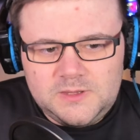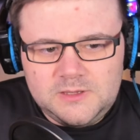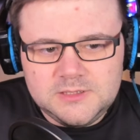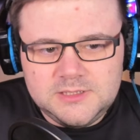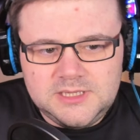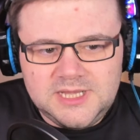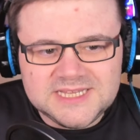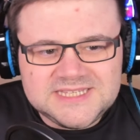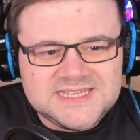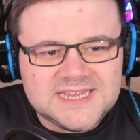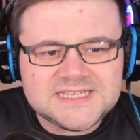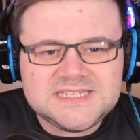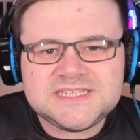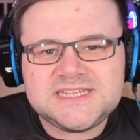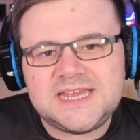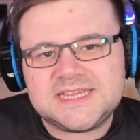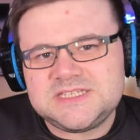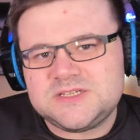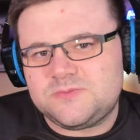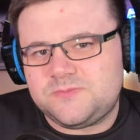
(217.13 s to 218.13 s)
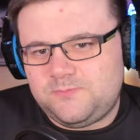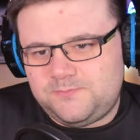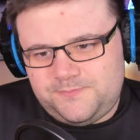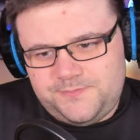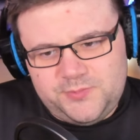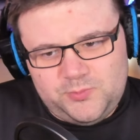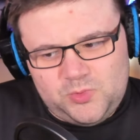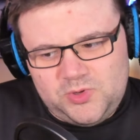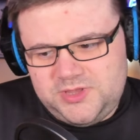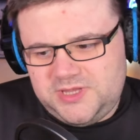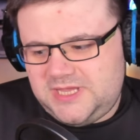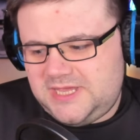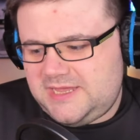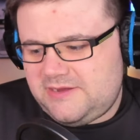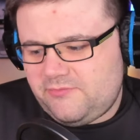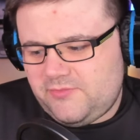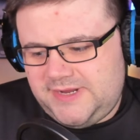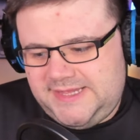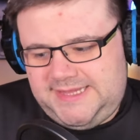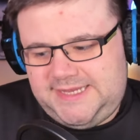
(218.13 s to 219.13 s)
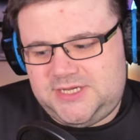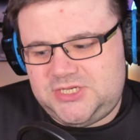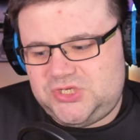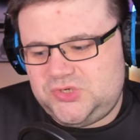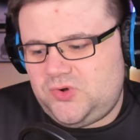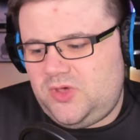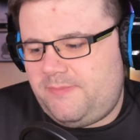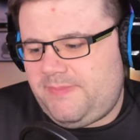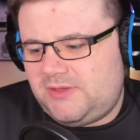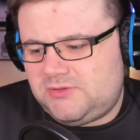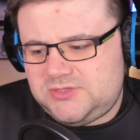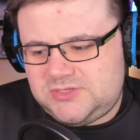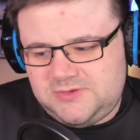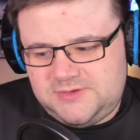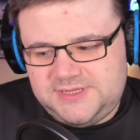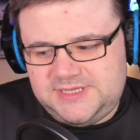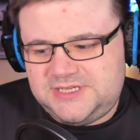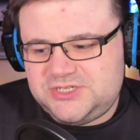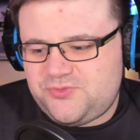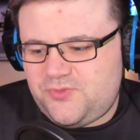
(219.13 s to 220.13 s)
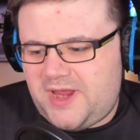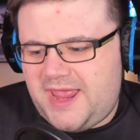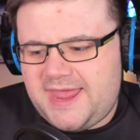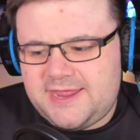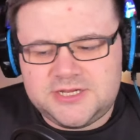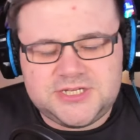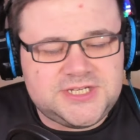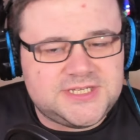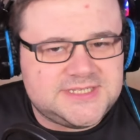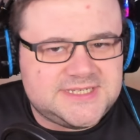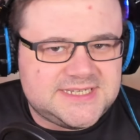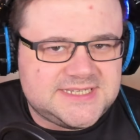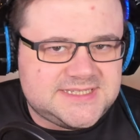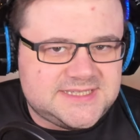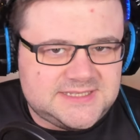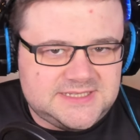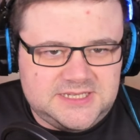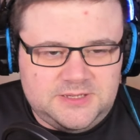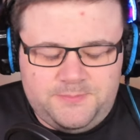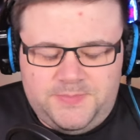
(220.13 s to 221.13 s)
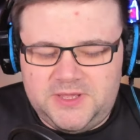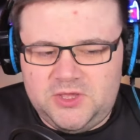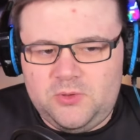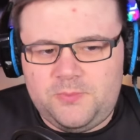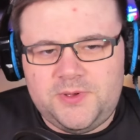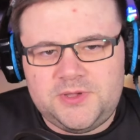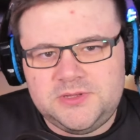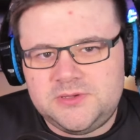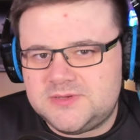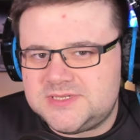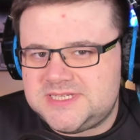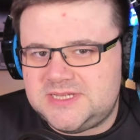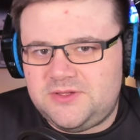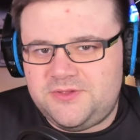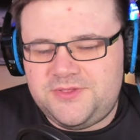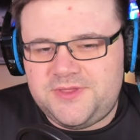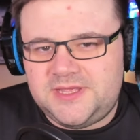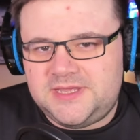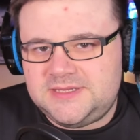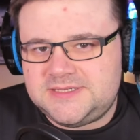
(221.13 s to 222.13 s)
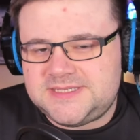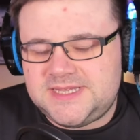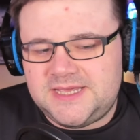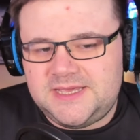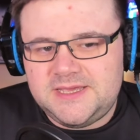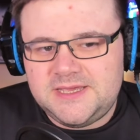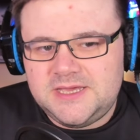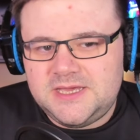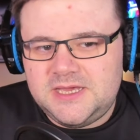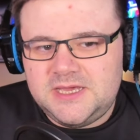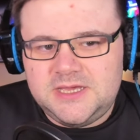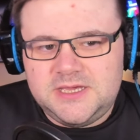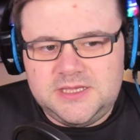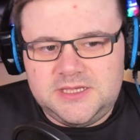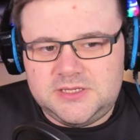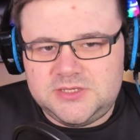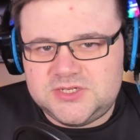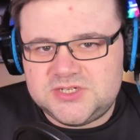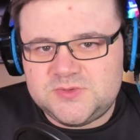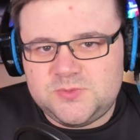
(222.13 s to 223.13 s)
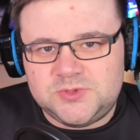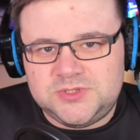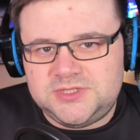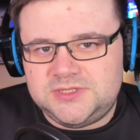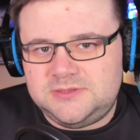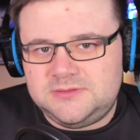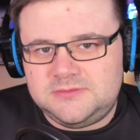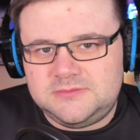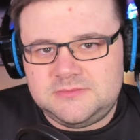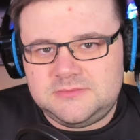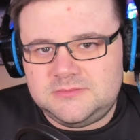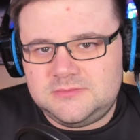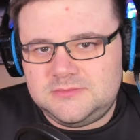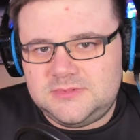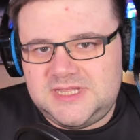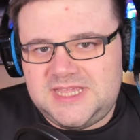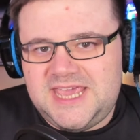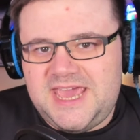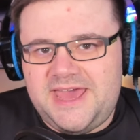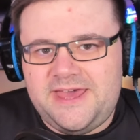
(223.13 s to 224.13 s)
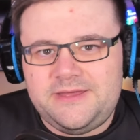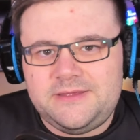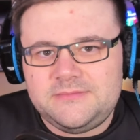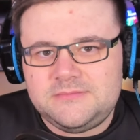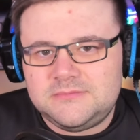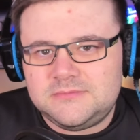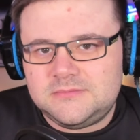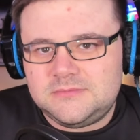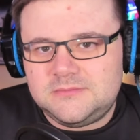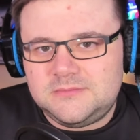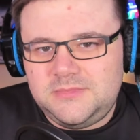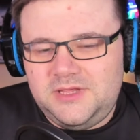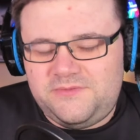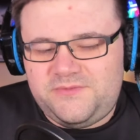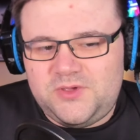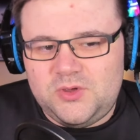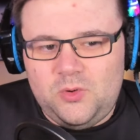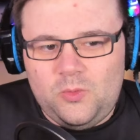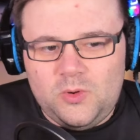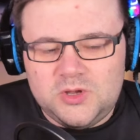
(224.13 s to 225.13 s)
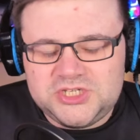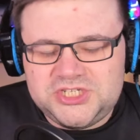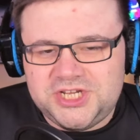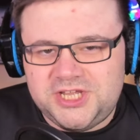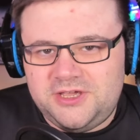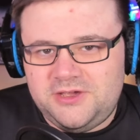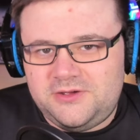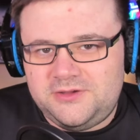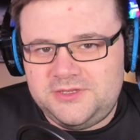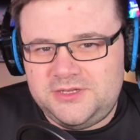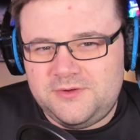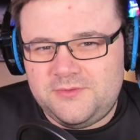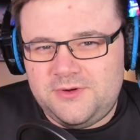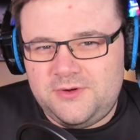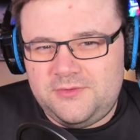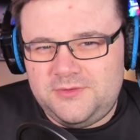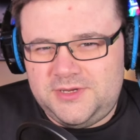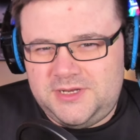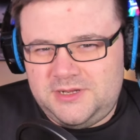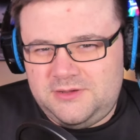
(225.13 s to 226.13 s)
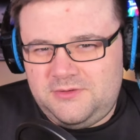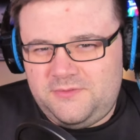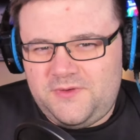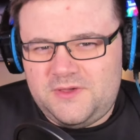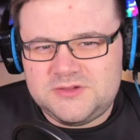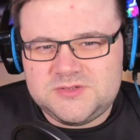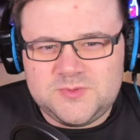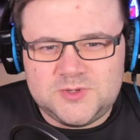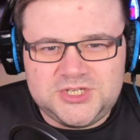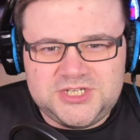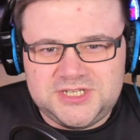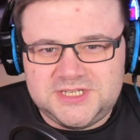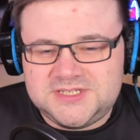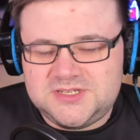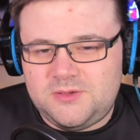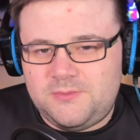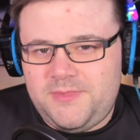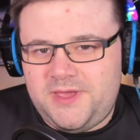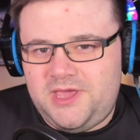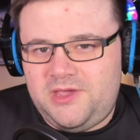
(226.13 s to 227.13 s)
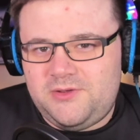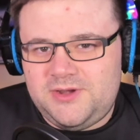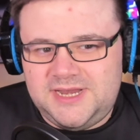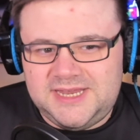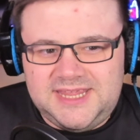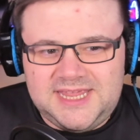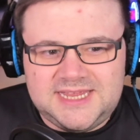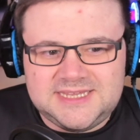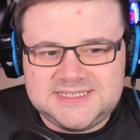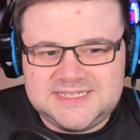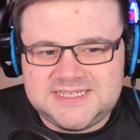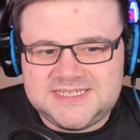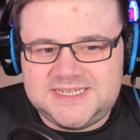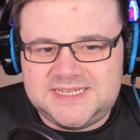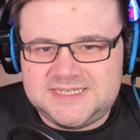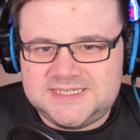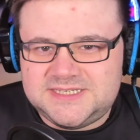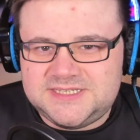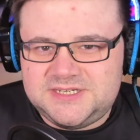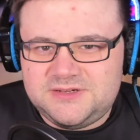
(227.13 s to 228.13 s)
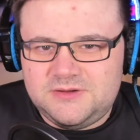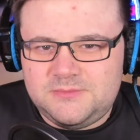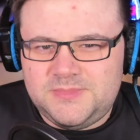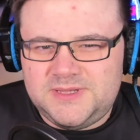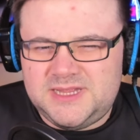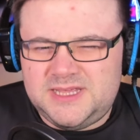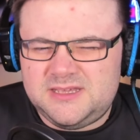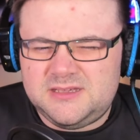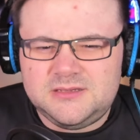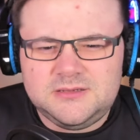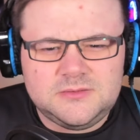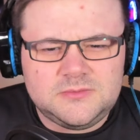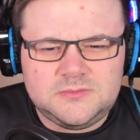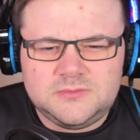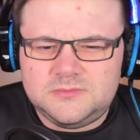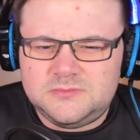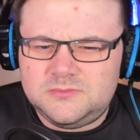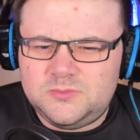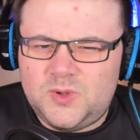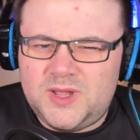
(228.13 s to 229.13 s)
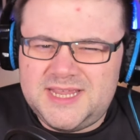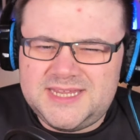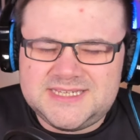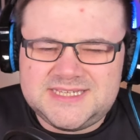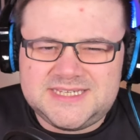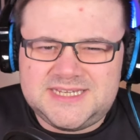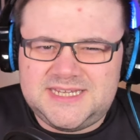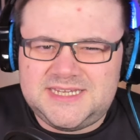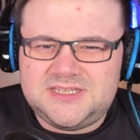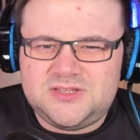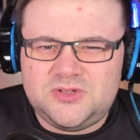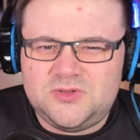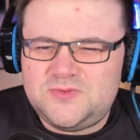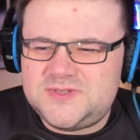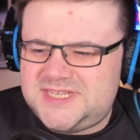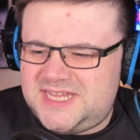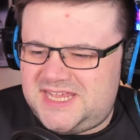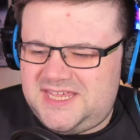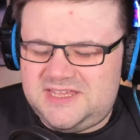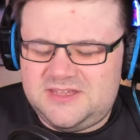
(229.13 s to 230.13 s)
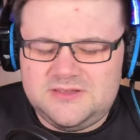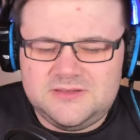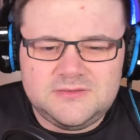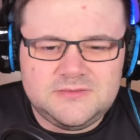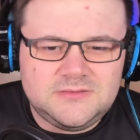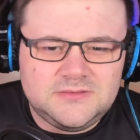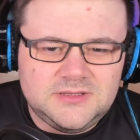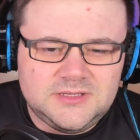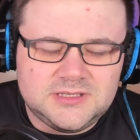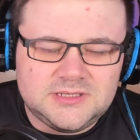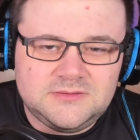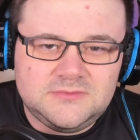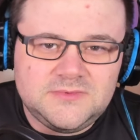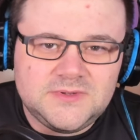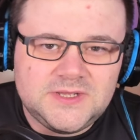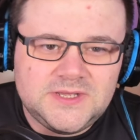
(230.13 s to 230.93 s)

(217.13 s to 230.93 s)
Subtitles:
that's one thing I really enjoy about doing these reactions, is you pick up on those little things that you just wouldn't get if you're watching it on your own. You know, if I was watching this on my own, I'd get it to season 2 and be like, why is he, who's he, you know?